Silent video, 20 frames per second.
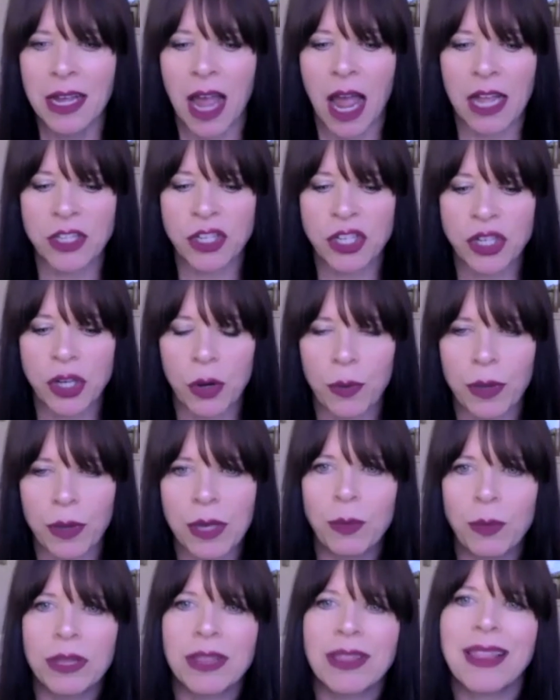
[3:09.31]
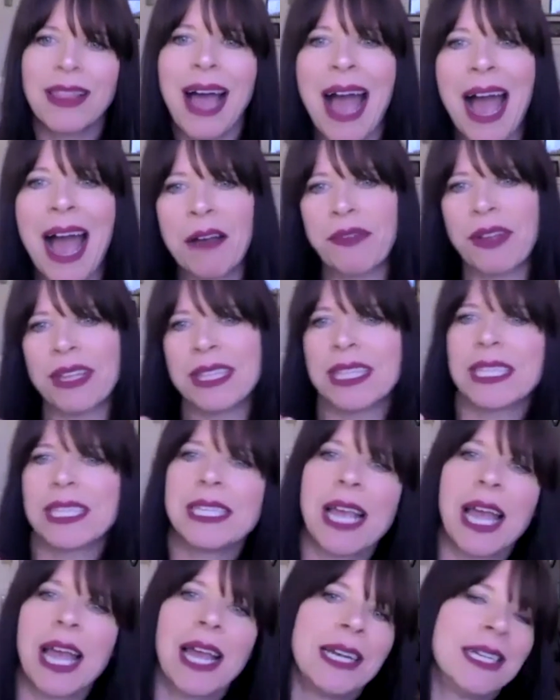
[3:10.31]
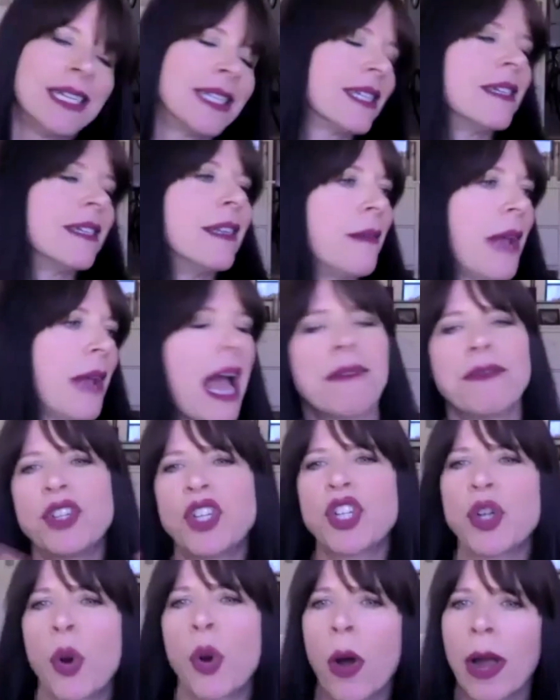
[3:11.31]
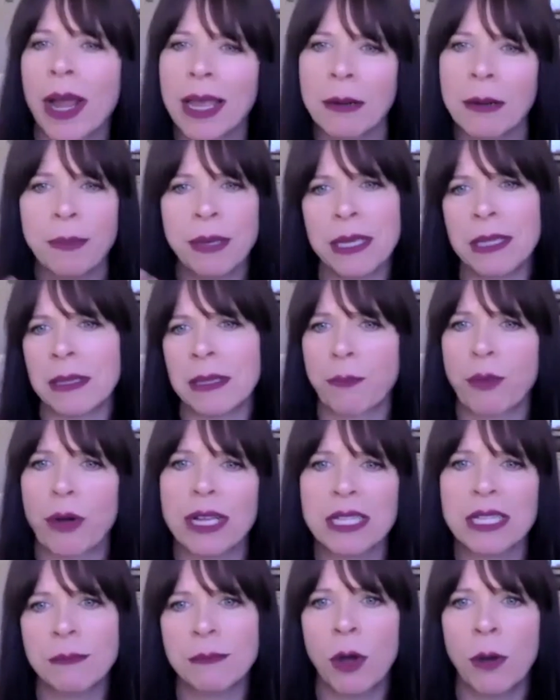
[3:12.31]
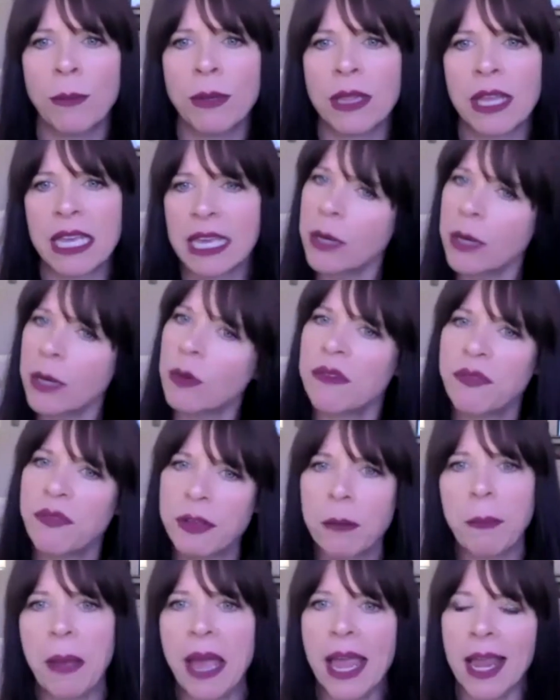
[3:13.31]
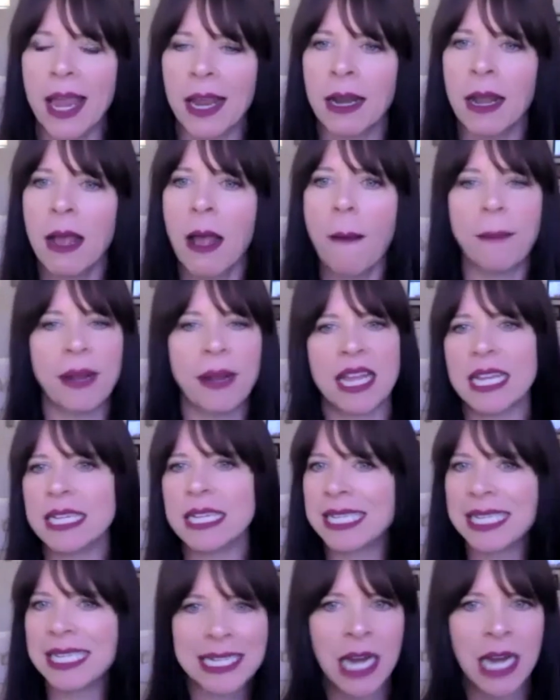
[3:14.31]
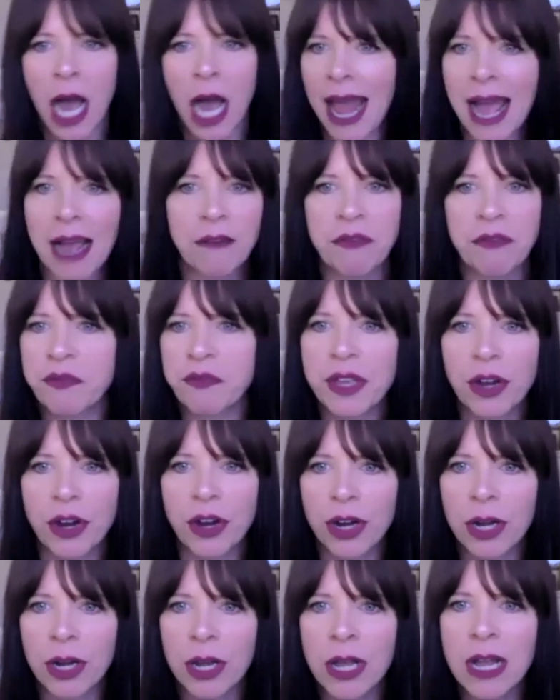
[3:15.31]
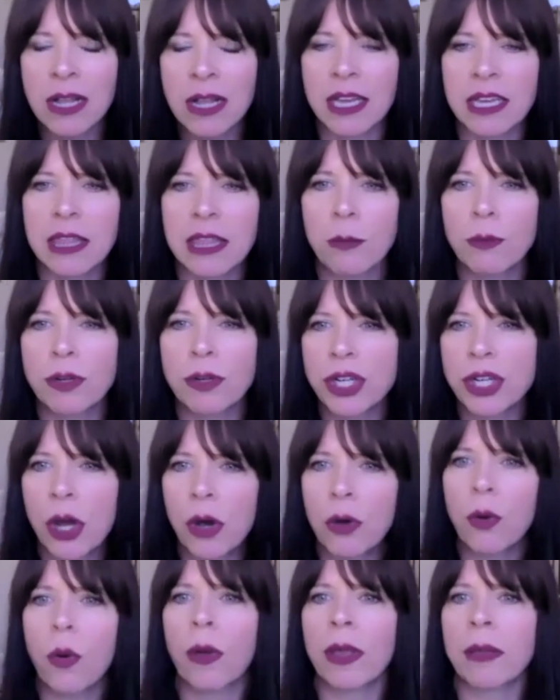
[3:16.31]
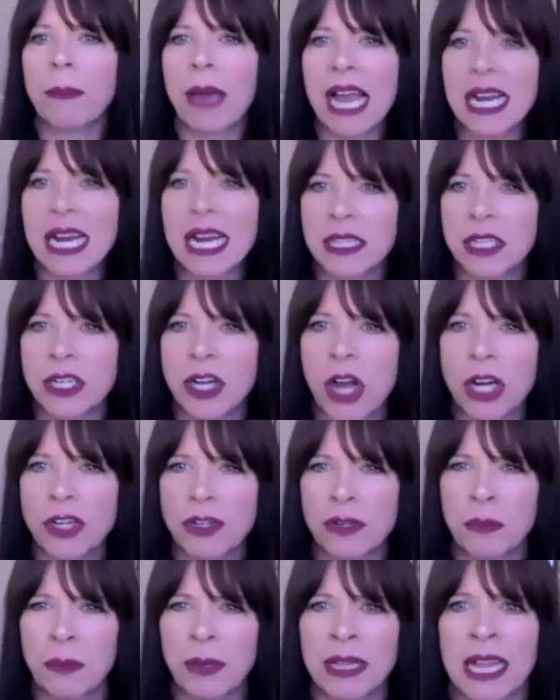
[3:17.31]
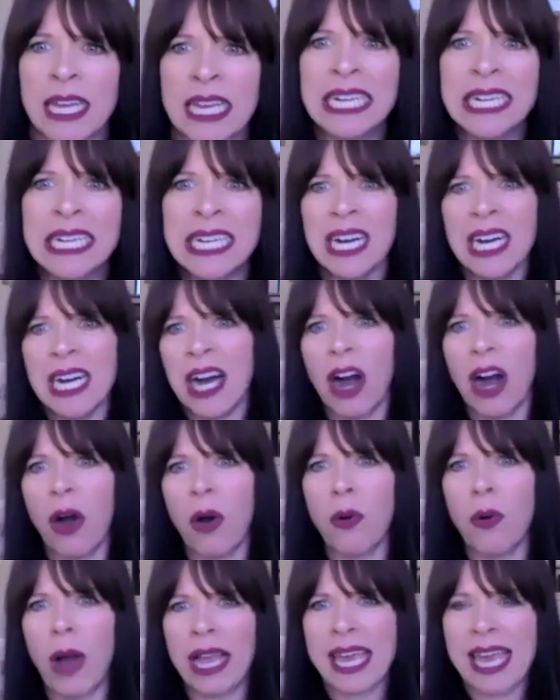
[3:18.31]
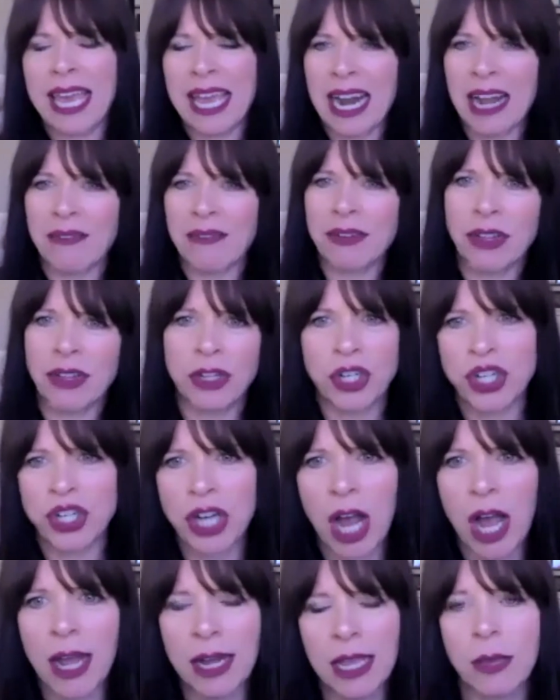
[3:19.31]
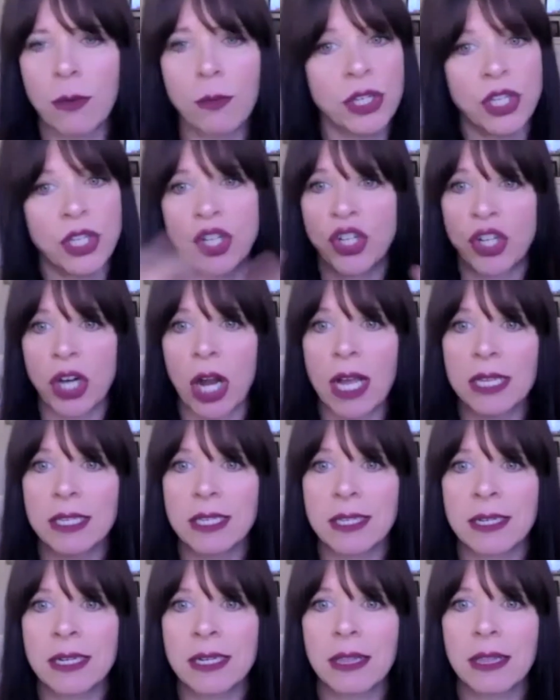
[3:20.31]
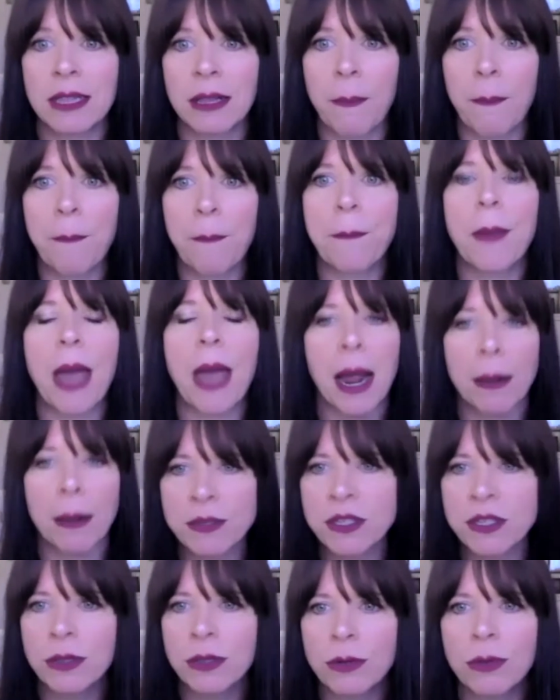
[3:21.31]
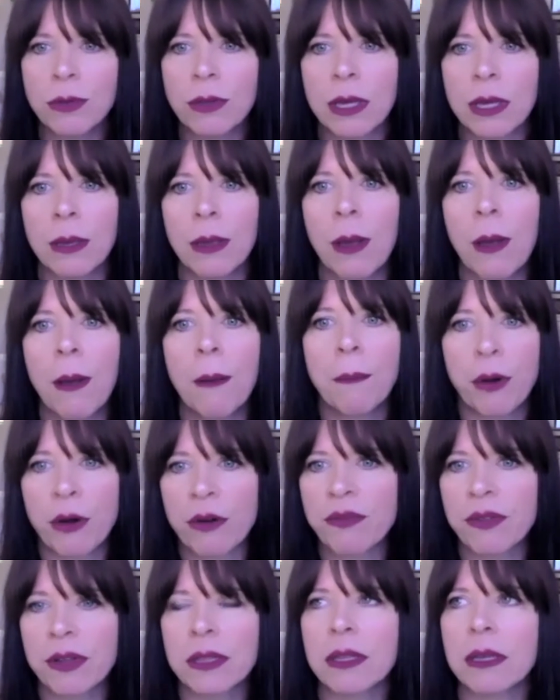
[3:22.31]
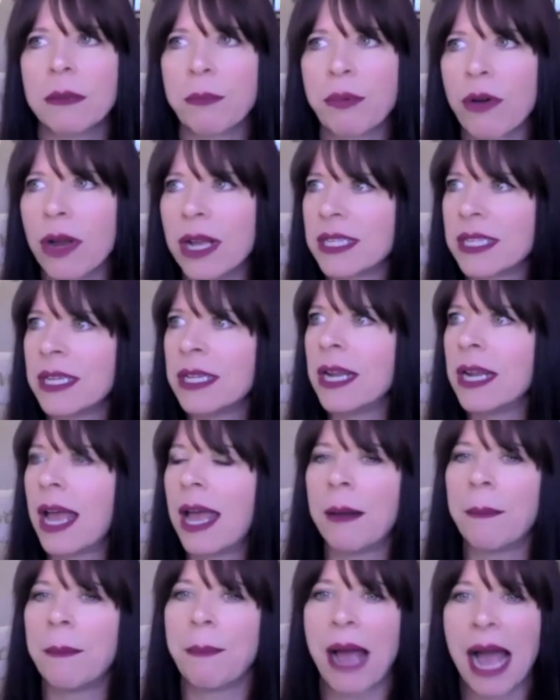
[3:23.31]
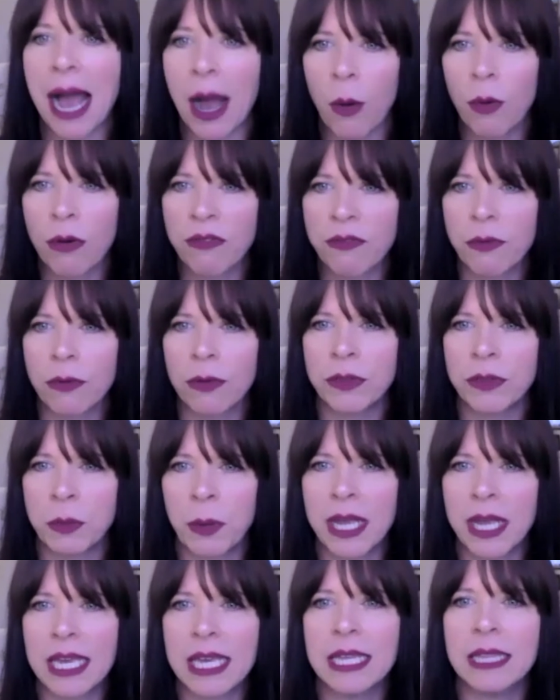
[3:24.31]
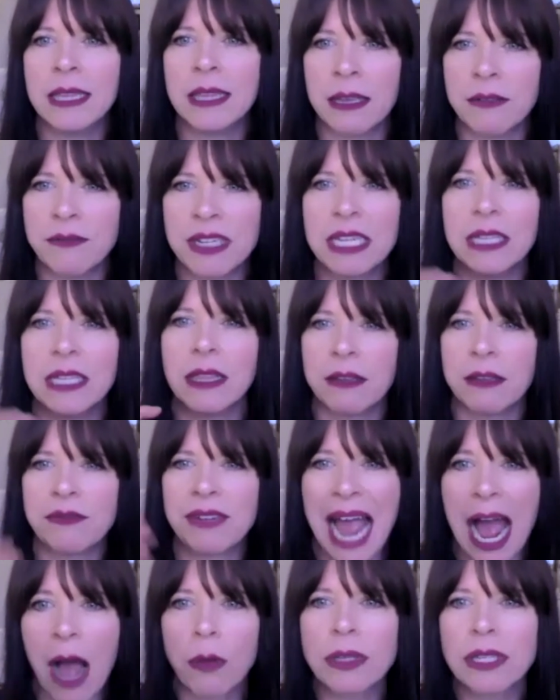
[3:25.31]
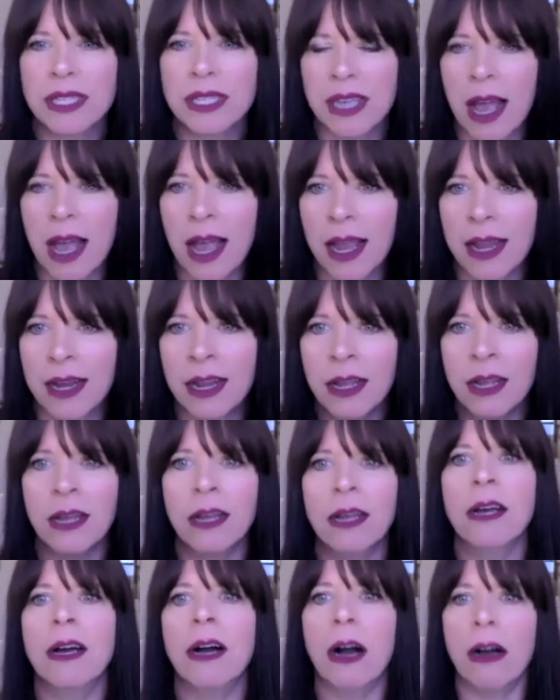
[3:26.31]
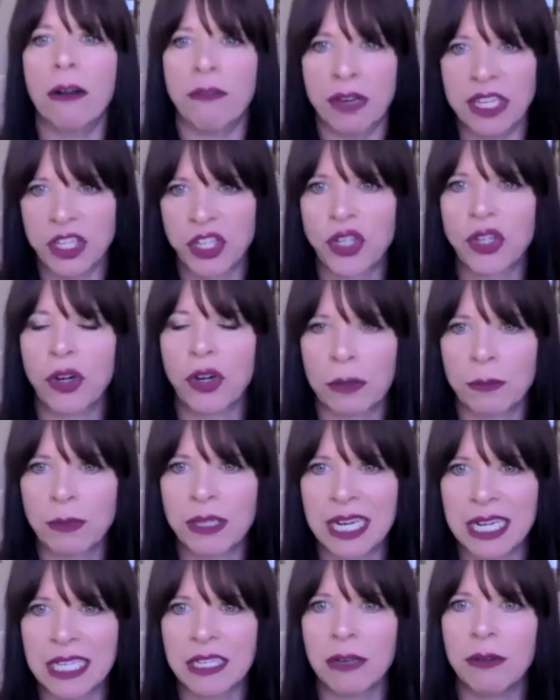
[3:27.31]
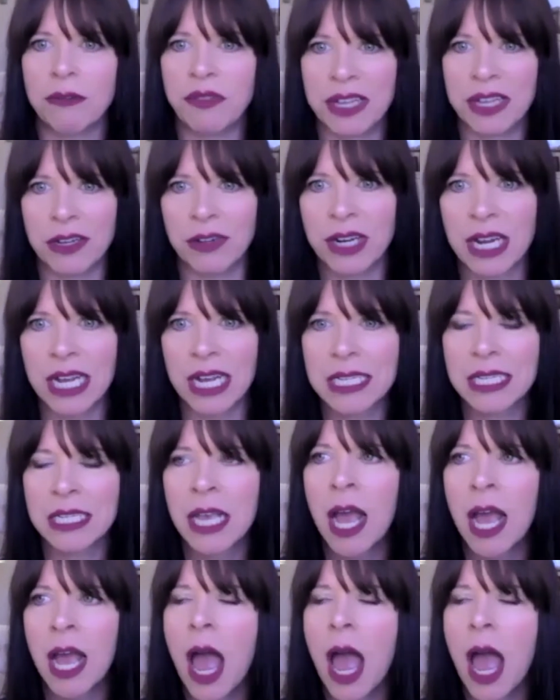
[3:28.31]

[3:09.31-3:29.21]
And so he would laugh and have joy and be in the present moment. Like he would feel pain, but he did not have fear. Like there was no going back to the doctor and being like, oh, I can't have another shot. He was just absolutely perfectly present and powerful in the way he lived. He lived outside of his circumstance of illness.